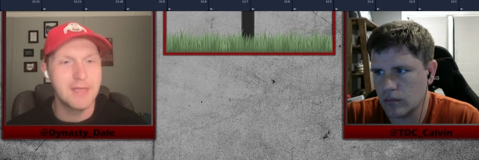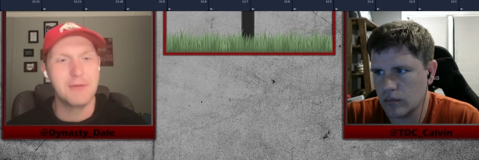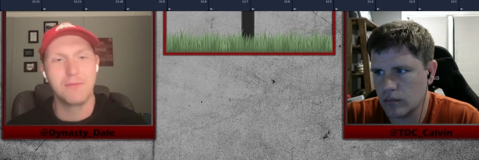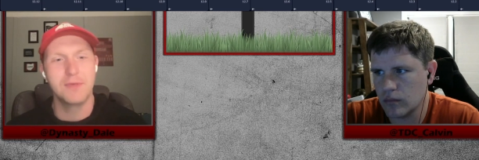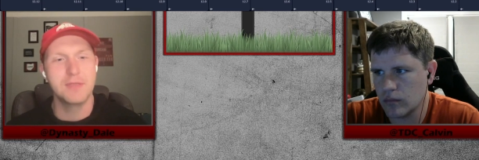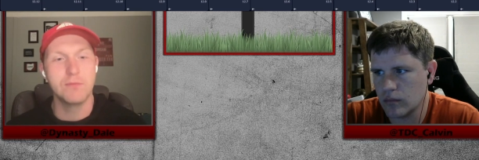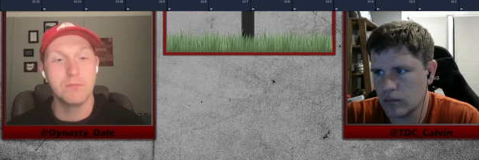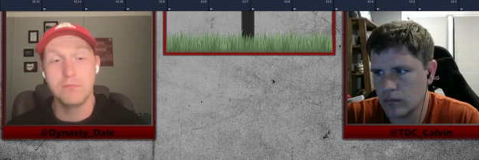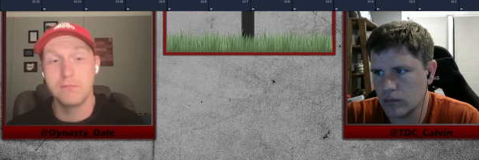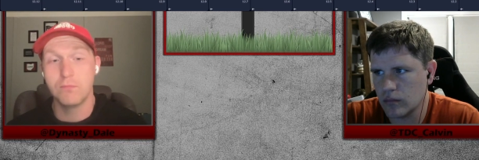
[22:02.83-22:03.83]
Speaker 1: I don't really
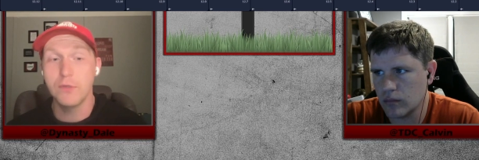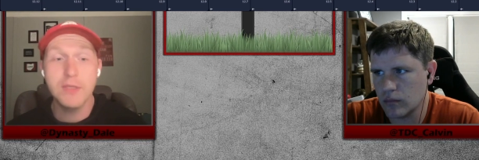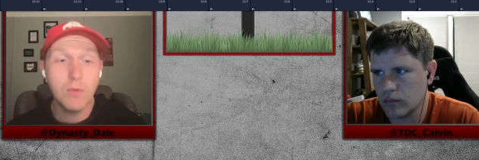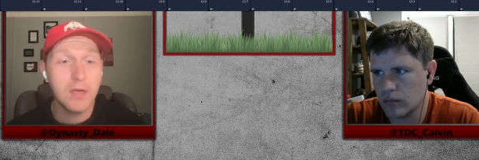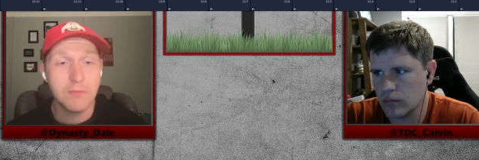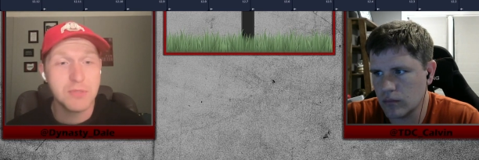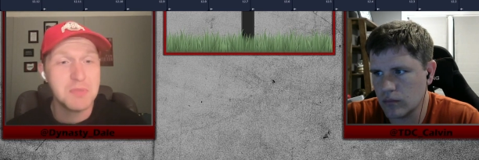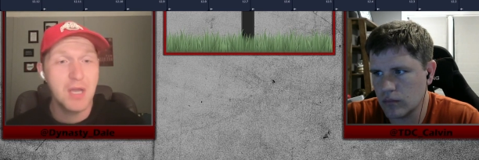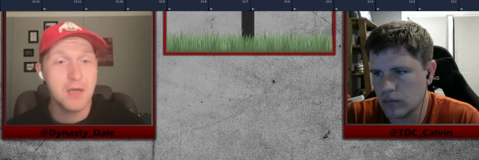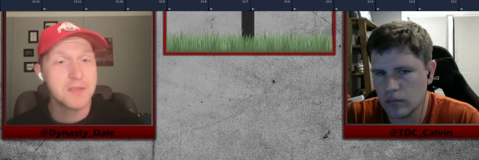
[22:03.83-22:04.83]
really want him to
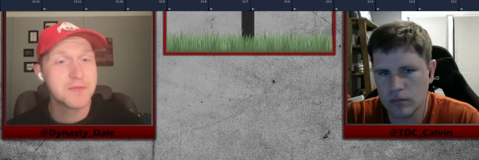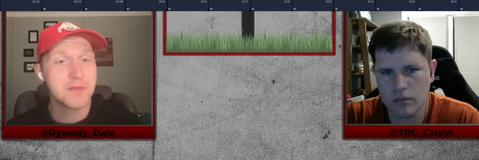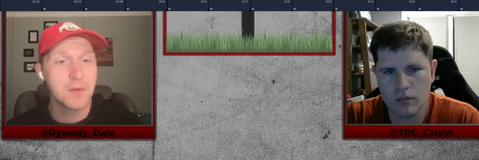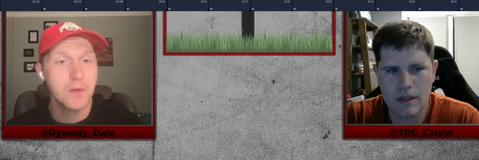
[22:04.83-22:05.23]
be honest. So